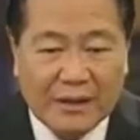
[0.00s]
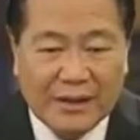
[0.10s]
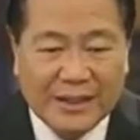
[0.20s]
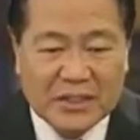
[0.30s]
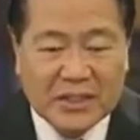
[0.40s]

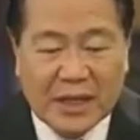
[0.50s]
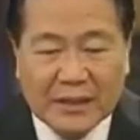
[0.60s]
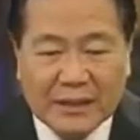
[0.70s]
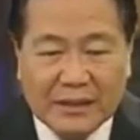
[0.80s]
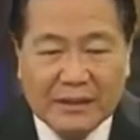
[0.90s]
that's a
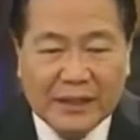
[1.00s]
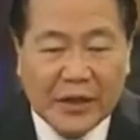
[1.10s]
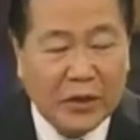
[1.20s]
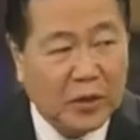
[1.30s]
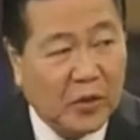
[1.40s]

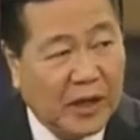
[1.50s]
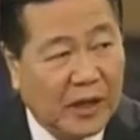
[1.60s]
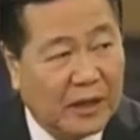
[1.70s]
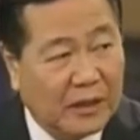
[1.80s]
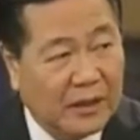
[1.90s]

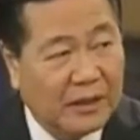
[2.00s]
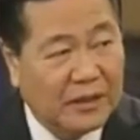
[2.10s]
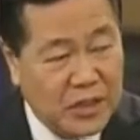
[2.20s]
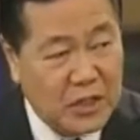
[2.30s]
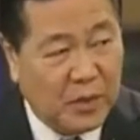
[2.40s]
territorial
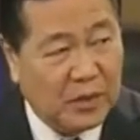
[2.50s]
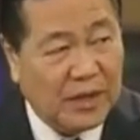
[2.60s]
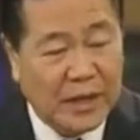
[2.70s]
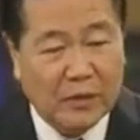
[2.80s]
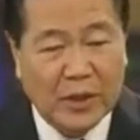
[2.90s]
dispute
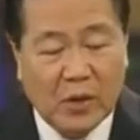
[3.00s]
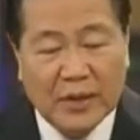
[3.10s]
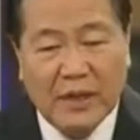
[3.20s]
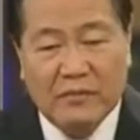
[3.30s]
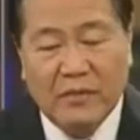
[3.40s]
and we
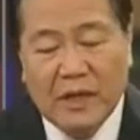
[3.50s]
don't have